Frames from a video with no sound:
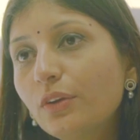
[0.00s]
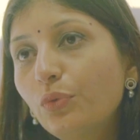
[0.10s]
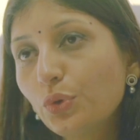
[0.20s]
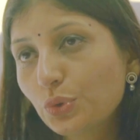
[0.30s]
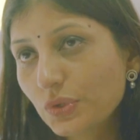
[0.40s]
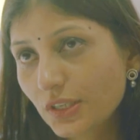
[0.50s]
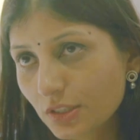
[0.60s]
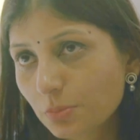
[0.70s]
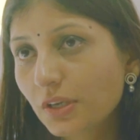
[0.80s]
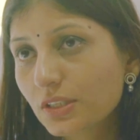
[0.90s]
take four to
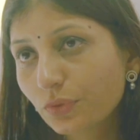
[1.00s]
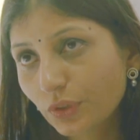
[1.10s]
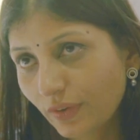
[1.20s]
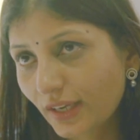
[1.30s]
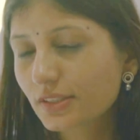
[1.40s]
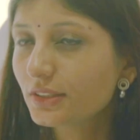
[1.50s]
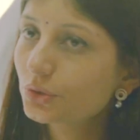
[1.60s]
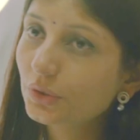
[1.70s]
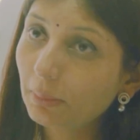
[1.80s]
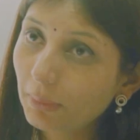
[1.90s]
six months for the vaccine to
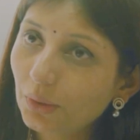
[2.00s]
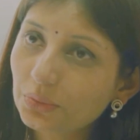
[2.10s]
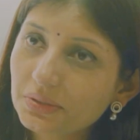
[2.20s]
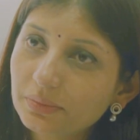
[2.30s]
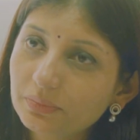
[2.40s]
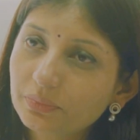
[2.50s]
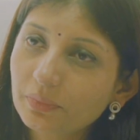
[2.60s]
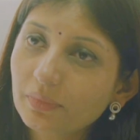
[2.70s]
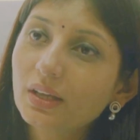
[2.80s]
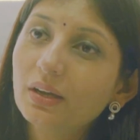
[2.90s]
come out.
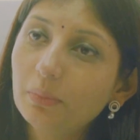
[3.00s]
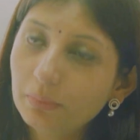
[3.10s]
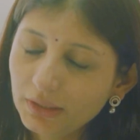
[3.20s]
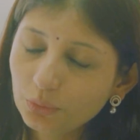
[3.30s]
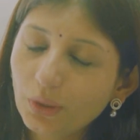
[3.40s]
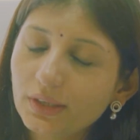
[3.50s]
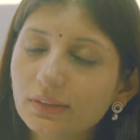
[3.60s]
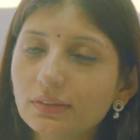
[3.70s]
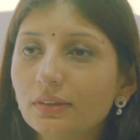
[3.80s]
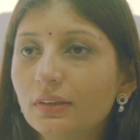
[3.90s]
Meanwhile,
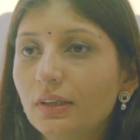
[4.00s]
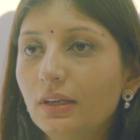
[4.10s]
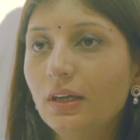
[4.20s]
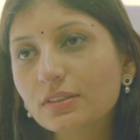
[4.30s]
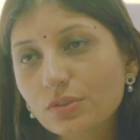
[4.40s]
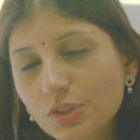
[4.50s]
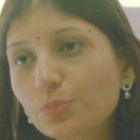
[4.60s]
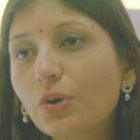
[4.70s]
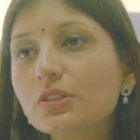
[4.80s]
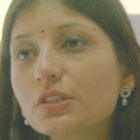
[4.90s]
as
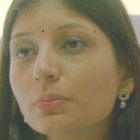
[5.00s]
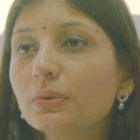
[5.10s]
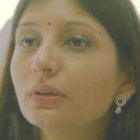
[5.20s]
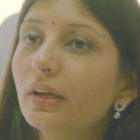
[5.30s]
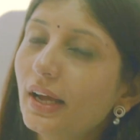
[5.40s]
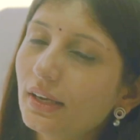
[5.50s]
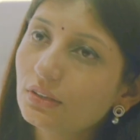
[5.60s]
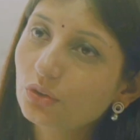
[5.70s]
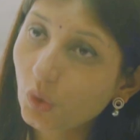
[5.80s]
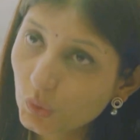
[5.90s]
responsible and
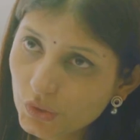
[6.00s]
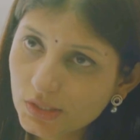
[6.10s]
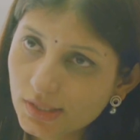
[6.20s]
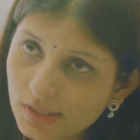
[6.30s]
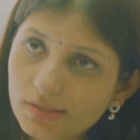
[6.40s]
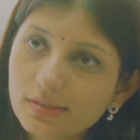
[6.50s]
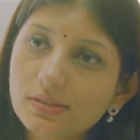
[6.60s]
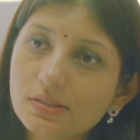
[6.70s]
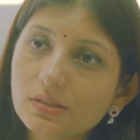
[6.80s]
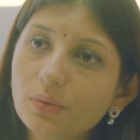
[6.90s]
conscious
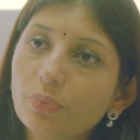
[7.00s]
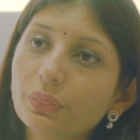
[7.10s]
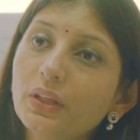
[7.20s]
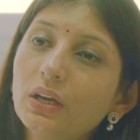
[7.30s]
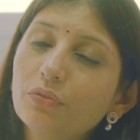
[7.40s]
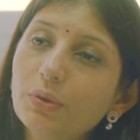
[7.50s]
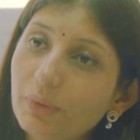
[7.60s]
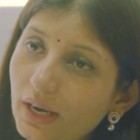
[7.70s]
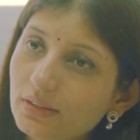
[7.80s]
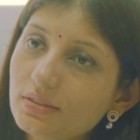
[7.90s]
citizens, we
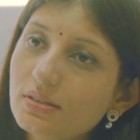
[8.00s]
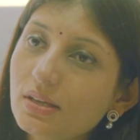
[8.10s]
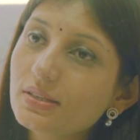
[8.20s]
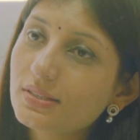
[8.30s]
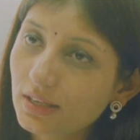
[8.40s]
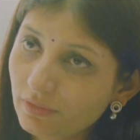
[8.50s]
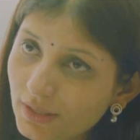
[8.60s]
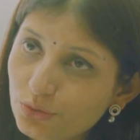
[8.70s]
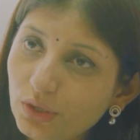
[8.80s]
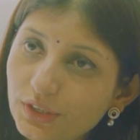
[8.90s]
practice self
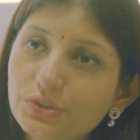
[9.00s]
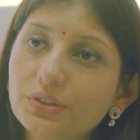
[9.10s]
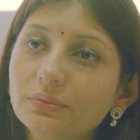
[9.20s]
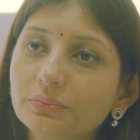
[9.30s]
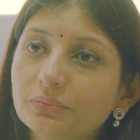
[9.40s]
isolation.